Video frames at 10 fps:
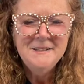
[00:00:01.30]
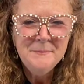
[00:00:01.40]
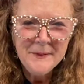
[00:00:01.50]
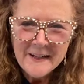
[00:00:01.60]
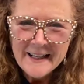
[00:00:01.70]
Good
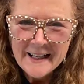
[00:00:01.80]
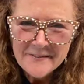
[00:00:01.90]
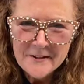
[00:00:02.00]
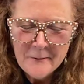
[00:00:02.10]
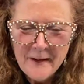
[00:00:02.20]
morning,
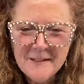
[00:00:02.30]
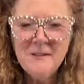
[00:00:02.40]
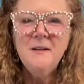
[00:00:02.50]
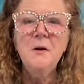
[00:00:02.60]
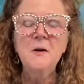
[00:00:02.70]
everyone.
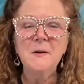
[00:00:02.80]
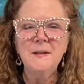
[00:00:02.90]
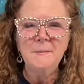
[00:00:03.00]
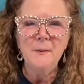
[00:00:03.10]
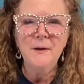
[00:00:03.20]
Good
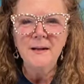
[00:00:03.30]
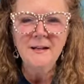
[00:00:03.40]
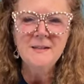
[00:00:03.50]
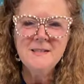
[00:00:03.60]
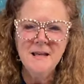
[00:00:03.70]
early
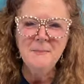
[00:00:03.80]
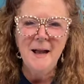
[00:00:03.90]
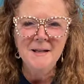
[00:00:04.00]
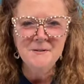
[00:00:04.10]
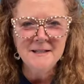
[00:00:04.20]
morning. Good St.
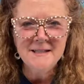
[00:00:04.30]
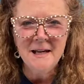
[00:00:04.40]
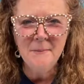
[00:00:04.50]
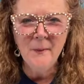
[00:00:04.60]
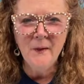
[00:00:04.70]
Patrick's
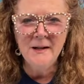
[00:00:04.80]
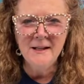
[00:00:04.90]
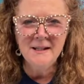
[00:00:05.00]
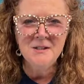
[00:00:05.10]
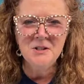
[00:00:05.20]
Day
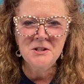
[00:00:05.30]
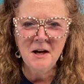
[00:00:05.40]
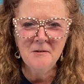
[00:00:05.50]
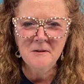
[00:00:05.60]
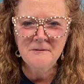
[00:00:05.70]
morning. It's
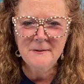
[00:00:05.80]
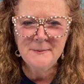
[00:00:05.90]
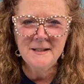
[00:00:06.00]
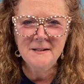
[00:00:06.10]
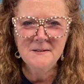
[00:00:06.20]
Cheryl
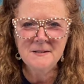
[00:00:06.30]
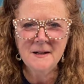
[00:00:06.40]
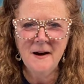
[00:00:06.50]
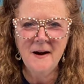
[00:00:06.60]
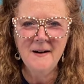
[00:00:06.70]
from Tinker's
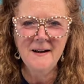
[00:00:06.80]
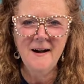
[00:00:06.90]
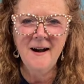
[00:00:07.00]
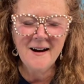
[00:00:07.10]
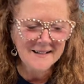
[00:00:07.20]
Cart
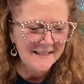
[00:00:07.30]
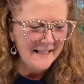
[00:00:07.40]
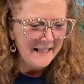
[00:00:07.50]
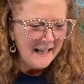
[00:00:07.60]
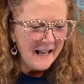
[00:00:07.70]

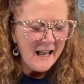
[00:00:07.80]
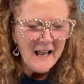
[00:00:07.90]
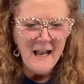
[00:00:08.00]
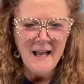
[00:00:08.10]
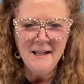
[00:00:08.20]
Art.
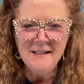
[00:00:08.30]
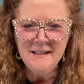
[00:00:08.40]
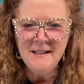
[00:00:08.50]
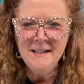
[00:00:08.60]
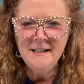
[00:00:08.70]

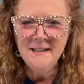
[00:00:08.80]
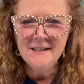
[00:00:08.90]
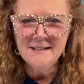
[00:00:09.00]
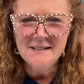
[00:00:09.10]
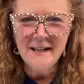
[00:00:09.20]
And it
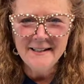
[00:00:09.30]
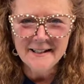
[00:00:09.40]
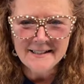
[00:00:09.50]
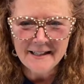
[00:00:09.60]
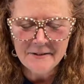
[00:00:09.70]
is an
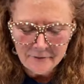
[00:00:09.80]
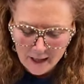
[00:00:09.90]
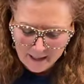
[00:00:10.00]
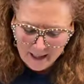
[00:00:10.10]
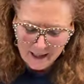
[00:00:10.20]
exciting
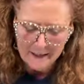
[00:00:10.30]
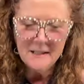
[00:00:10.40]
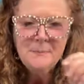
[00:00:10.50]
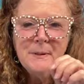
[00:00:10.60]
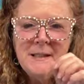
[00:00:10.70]
Friday
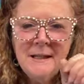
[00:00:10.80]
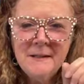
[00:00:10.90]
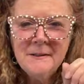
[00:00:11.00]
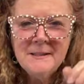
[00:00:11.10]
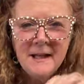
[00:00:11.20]
again. It's
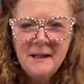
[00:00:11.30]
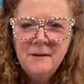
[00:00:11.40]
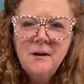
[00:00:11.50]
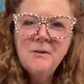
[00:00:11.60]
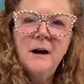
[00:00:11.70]
Botanical Day
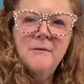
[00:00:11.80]
here on